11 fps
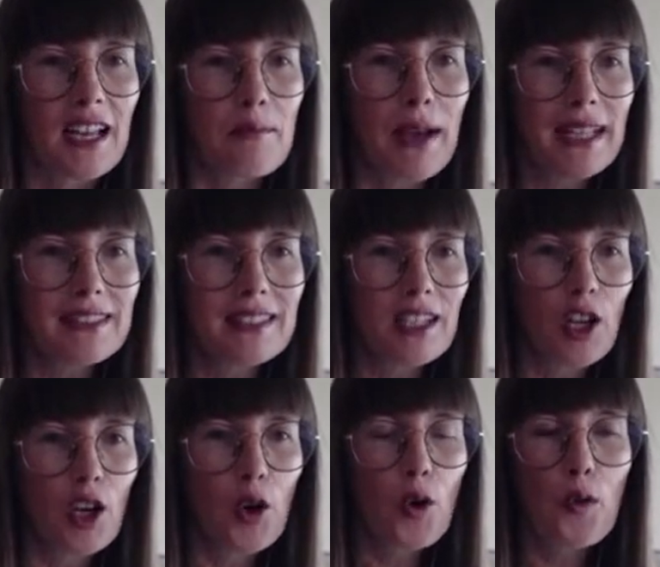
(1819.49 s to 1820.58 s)
But
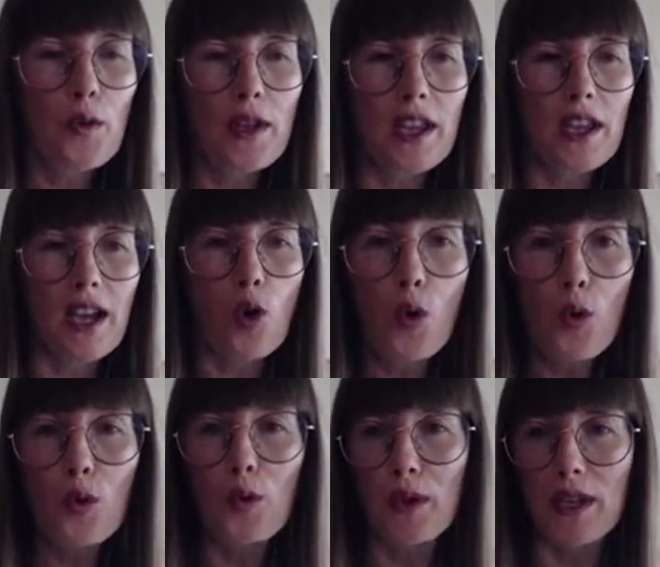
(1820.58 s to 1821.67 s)
who
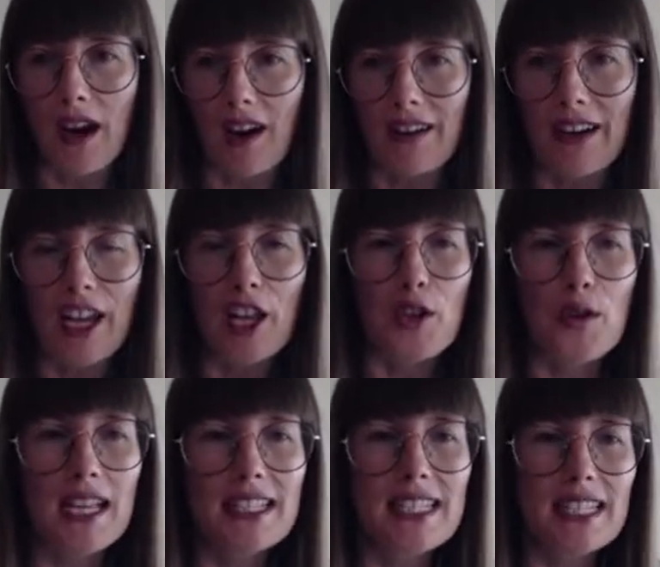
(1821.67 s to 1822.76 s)
we are. You
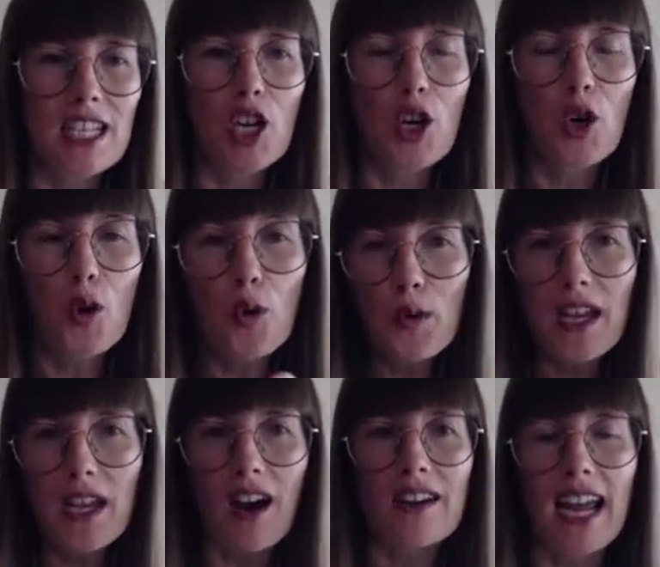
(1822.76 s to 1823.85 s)
can see who we
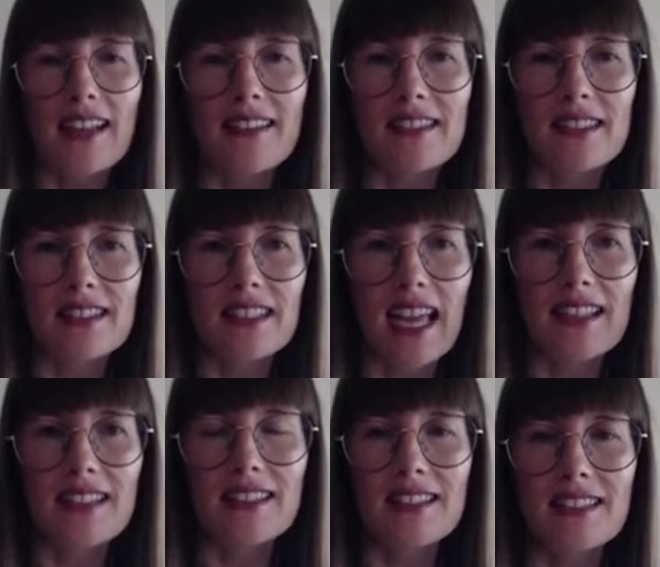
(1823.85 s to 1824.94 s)
are at
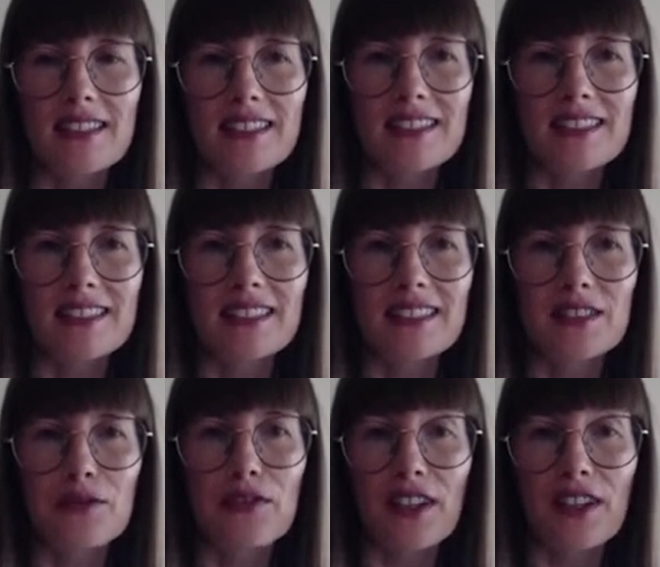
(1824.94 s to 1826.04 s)
the
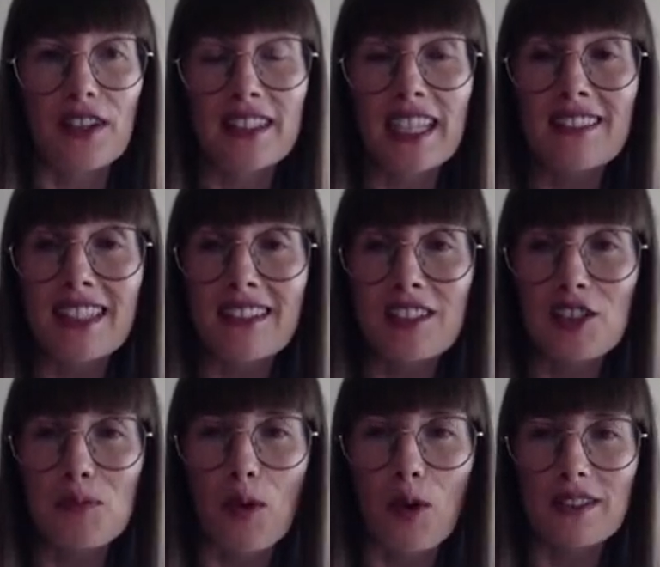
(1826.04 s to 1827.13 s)
Funding and Tenders
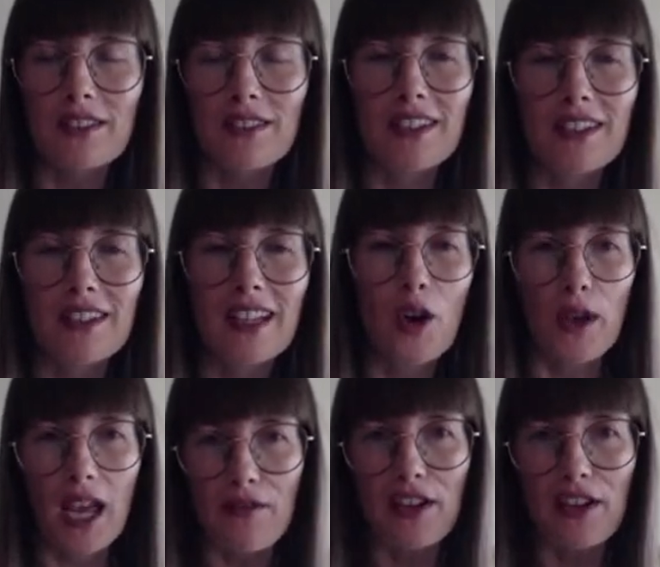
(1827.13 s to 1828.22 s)
portal. We have
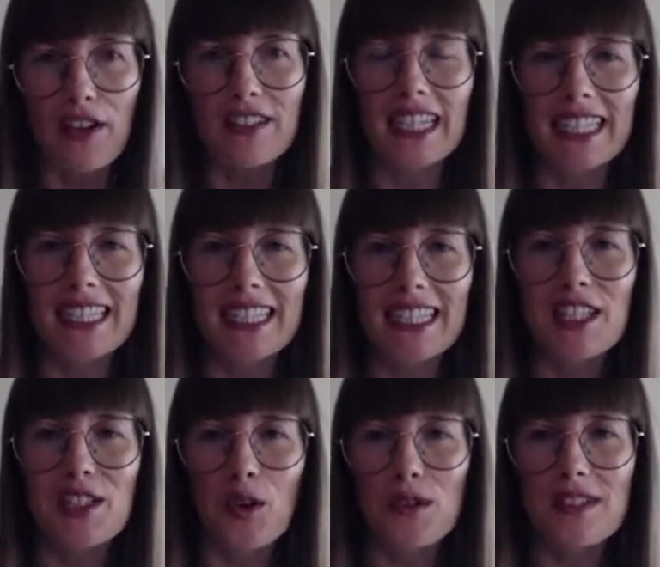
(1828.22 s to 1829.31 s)
here the link,
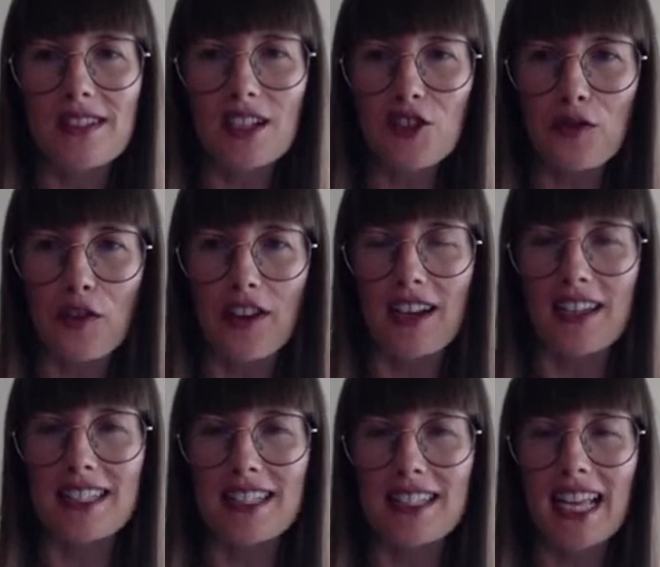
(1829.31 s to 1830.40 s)
so search for
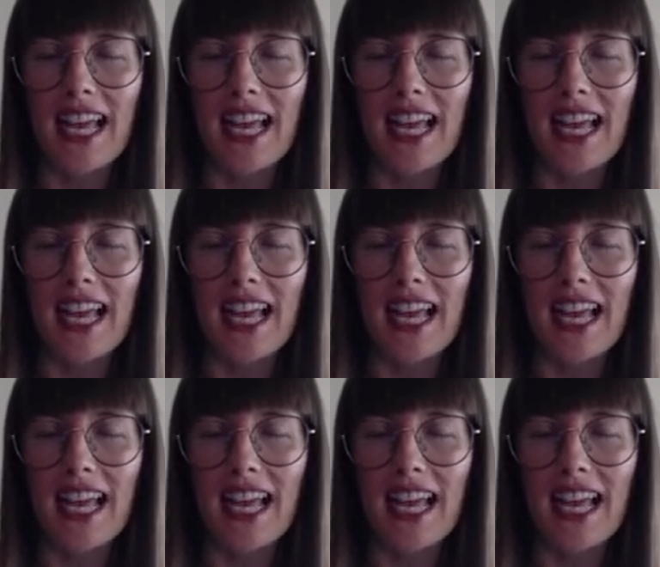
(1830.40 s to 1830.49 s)
us.